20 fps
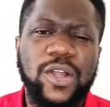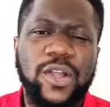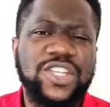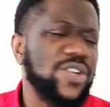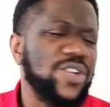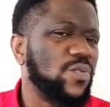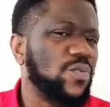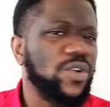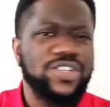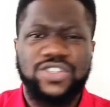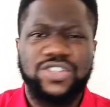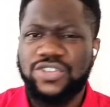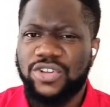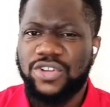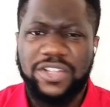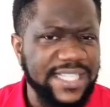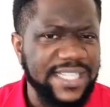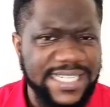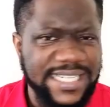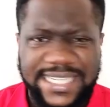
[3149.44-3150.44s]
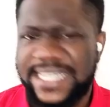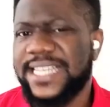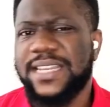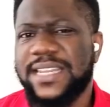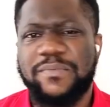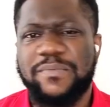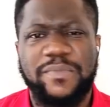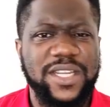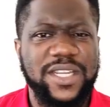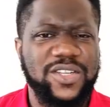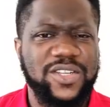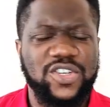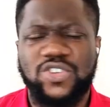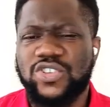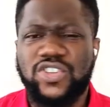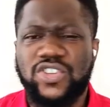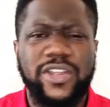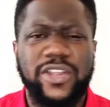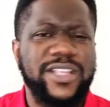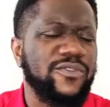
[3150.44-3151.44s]
But she was not in the healing
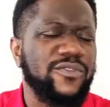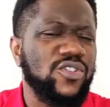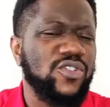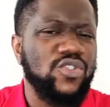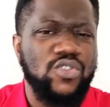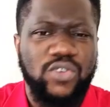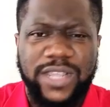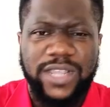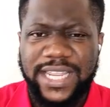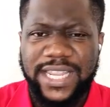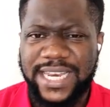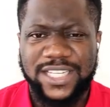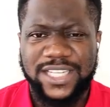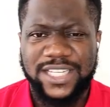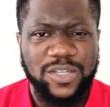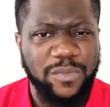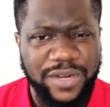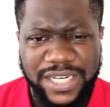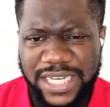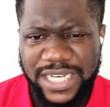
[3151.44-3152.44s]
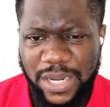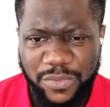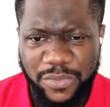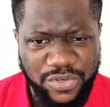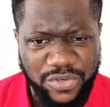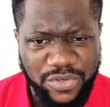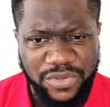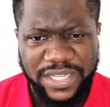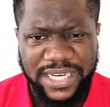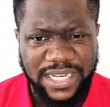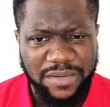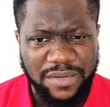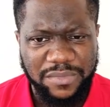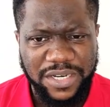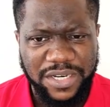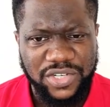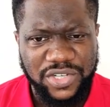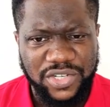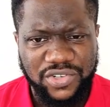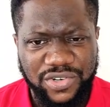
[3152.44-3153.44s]
ministry. She was not even looking like somebody that would do
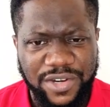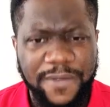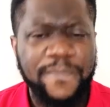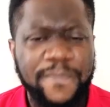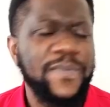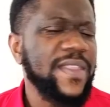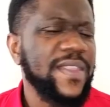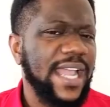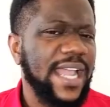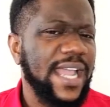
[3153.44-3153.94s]
healing ministry.